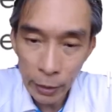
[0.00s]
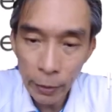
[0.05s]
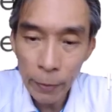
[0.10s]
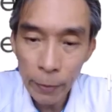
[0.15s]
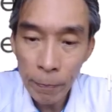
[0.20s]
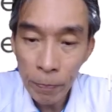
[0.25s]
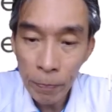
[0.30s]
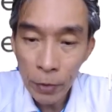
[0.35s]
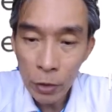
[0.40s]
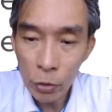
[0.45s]

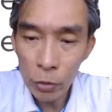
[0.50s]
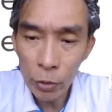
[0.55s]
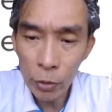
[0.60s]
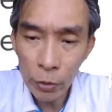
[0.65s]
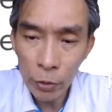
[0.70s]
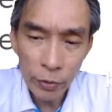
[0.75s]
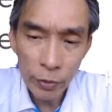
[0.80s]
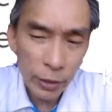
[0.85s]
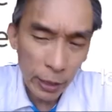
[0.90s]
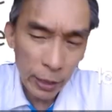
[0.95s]
So
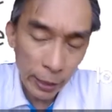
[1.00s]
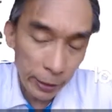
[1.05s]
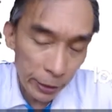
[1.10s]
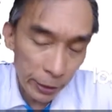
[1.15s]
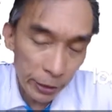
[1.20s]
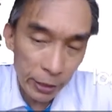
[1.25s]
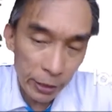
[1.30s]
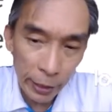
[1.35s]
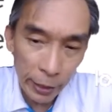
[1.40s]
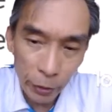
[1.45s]
it's like
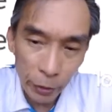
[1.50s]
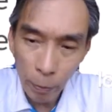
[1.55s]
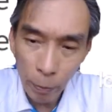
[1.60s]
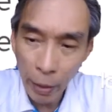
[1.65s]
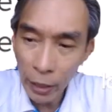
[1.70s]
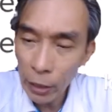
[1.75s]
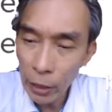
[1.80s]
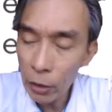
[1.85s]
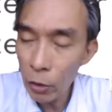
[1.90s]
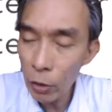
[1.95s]
your parking
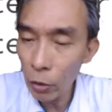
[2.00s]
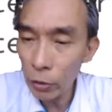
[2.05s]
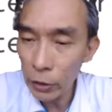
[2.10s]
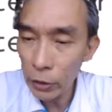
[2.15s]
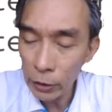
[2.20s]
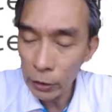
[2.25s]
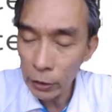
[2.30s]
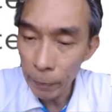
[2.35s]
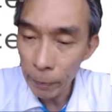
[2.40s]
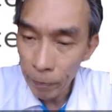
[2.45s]
lot in
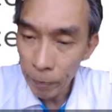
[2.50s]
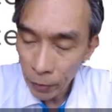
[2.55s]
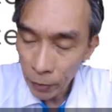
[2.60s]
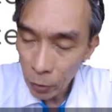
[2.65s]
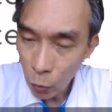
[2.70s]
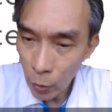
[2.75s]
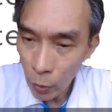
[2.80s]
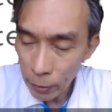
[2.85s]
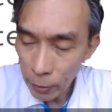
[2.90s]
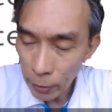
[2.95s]

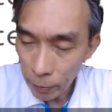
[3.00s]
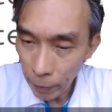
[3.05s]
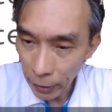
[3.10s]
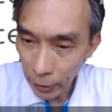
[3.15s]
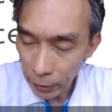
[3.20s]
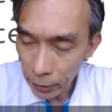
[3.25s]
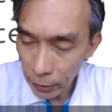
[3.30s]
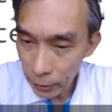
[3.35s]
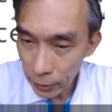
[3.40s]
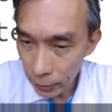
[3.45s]
one
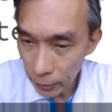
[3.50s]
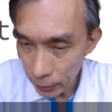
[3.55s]
parking